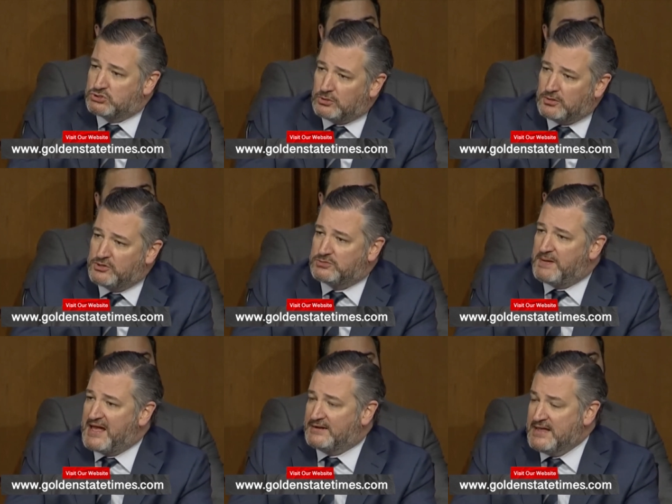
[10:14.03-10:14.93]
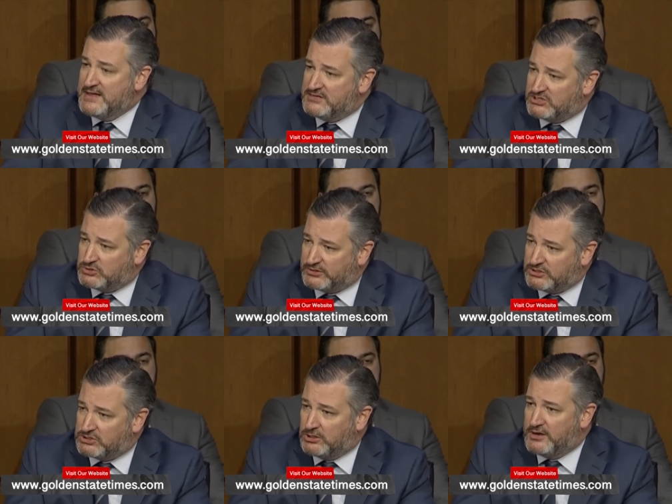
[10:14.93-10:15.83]
Soros-backed district
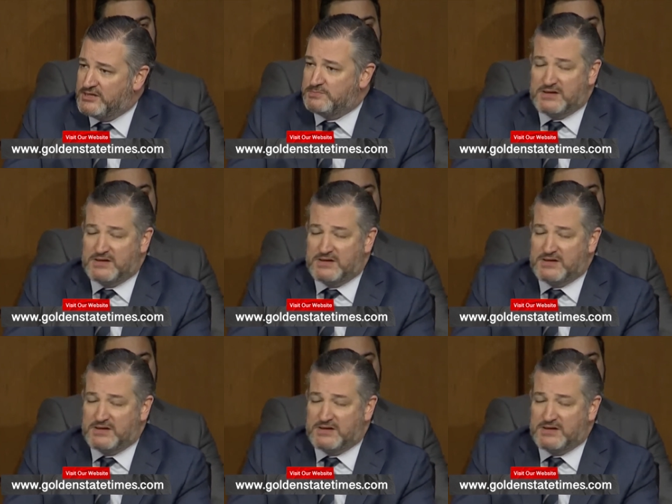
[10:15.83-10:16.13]
attorneys,